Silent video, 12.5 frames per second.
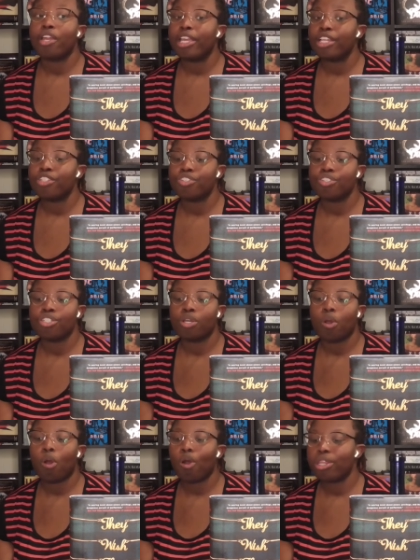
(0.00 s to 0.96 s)
the answers to
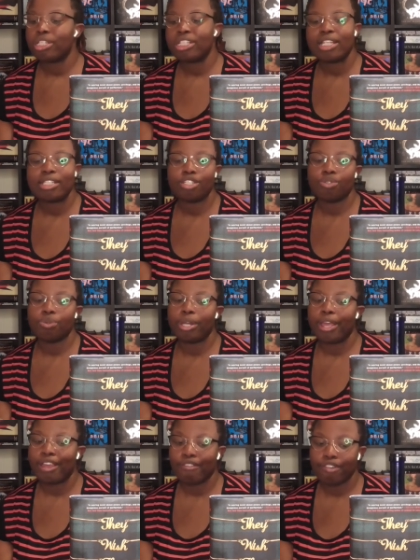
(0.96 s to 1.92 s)
all the tests that you
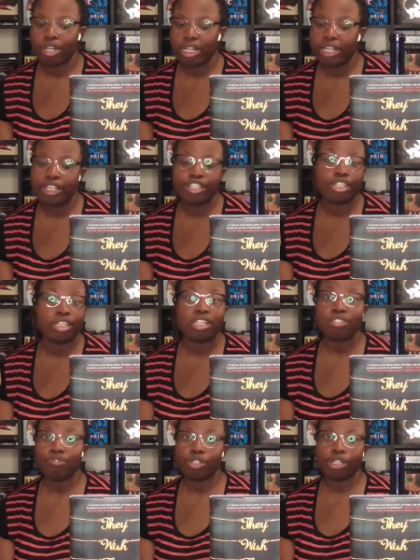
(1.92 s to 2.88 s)
would ever need. She
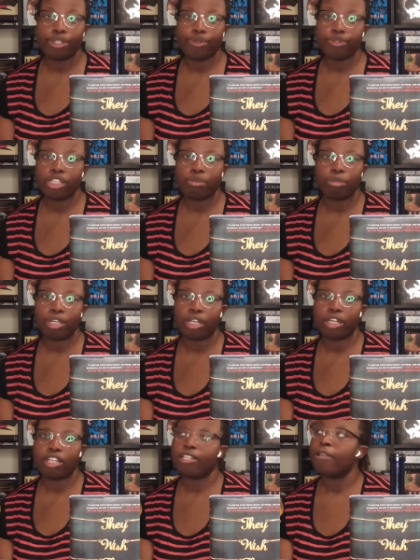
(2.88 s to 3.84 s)
doesn't really use it
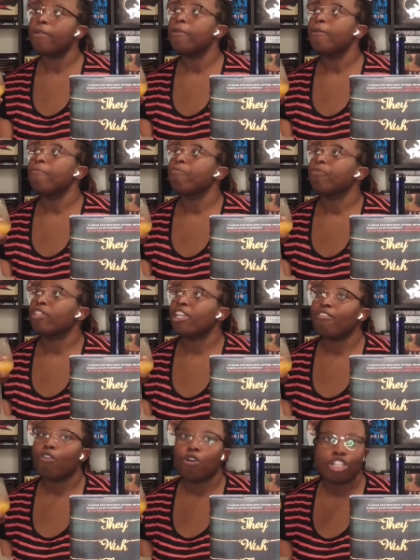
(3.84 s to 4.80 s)
because,
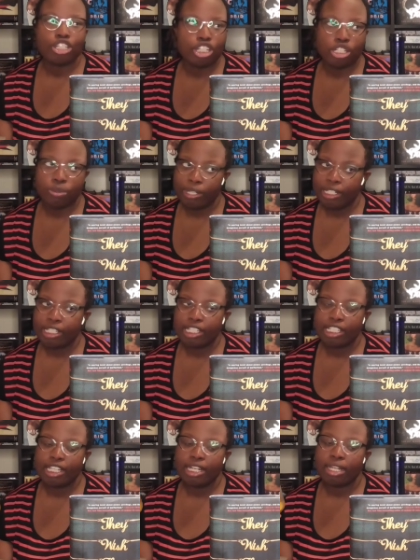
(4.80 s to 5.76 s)
of course, she just wants to
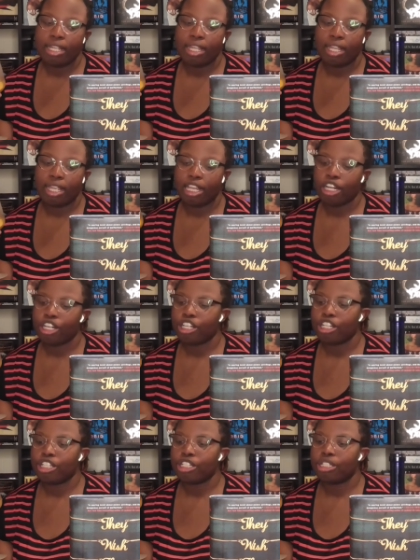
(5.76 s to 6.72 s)
study and get
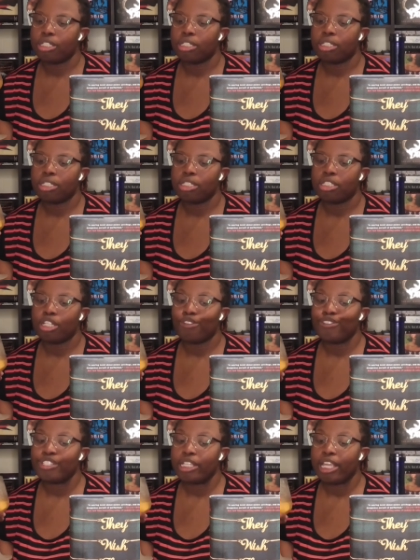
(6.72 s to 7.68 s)

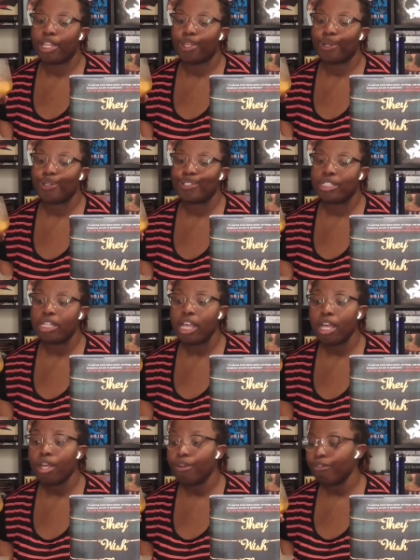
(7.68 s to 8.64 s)
herself together
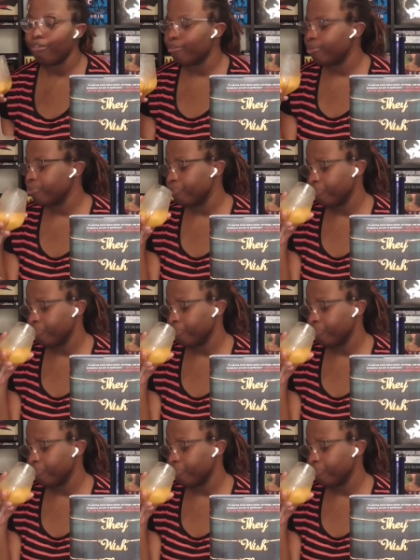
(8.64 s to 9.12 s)
herself.